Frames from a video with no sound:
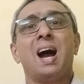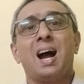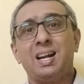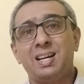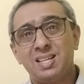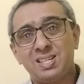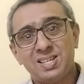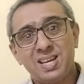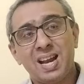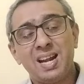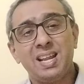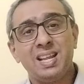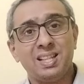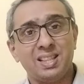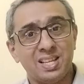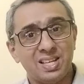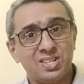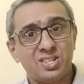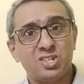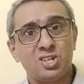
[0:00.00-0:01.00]

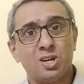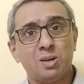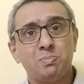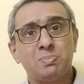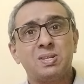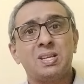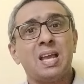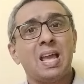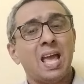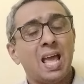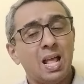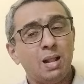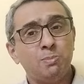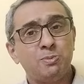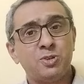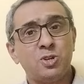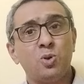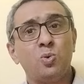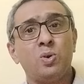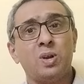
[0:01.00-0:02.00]
Understanding these terms
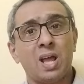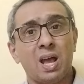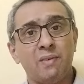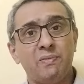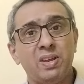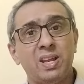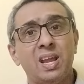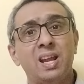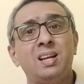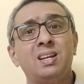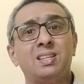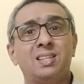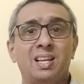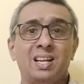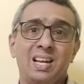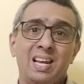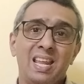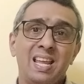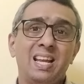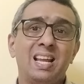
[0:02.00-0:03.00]
helps you navigate the
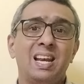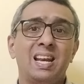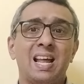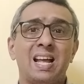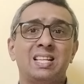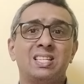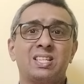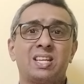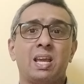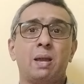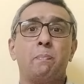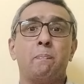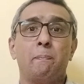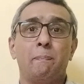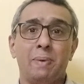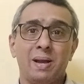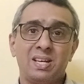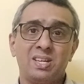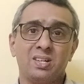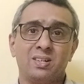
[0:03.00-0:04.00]
legal landscape
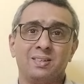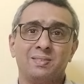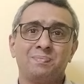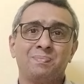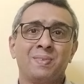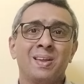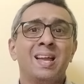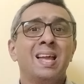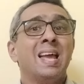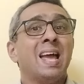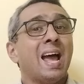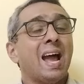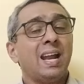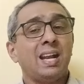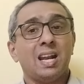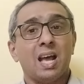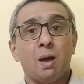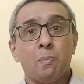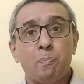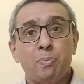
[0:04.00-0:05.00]
better
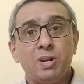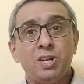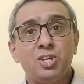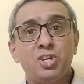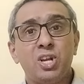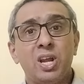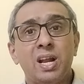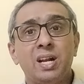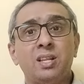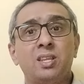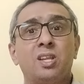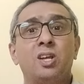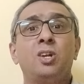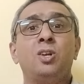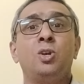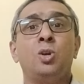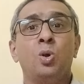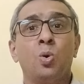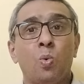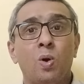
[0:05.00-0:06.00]
and appreciate the
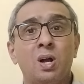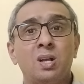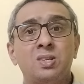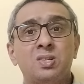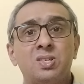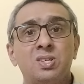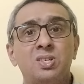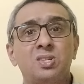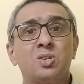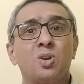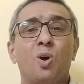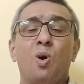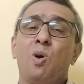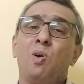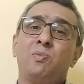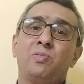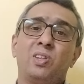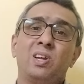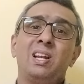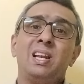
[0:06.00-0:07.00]
nuances
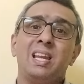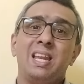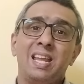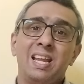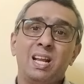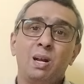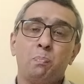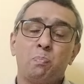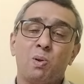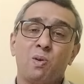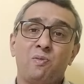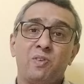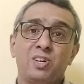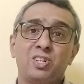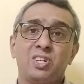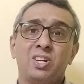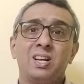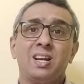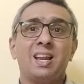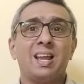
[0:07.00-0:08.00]
of the legal
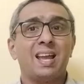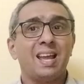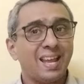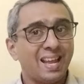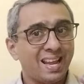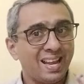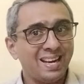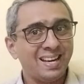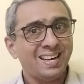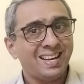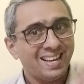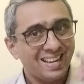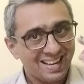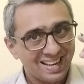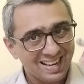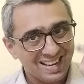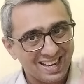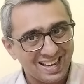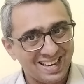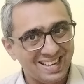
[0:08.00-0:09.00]
profession in
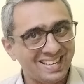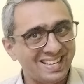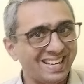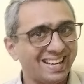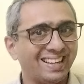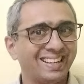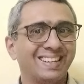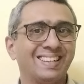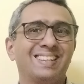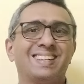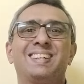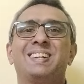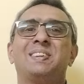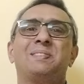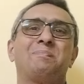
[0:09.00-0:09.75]
India.